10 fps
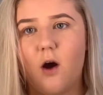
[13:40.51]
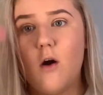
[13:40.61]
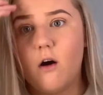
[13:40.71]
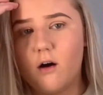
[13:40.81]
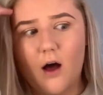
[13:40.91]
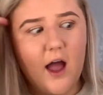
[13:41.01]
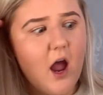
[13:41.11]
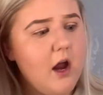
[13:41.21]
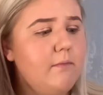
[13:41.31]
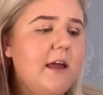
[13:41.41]
Oh, I
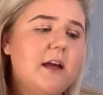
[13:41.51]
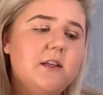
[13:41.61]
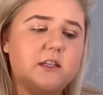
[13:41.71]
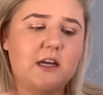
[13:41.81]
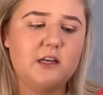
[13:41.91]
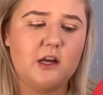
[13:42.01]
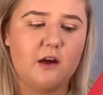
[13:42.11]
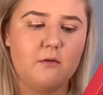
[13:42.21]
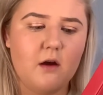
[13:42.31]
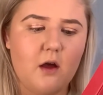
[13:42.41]
hope they
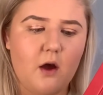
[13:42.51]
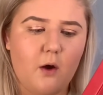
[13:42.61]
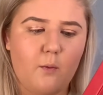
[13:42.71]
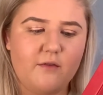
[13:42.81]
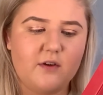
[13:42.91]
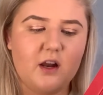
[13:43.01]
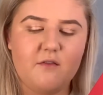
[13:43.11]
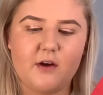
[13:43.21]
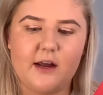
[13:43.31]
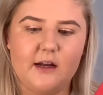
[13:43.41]
continue with
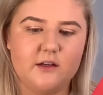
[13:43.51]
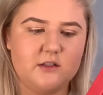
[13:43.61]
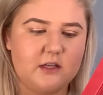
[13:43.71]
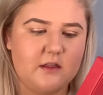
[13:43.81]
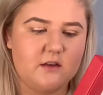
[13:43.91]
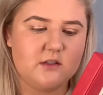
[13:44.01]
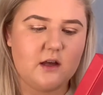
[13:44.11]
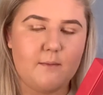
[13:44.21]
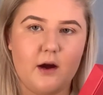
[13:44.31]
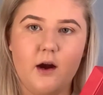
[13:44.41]
Love Island in the
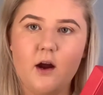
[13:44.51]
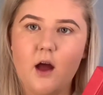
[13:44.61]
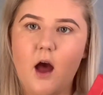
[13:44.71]
summer.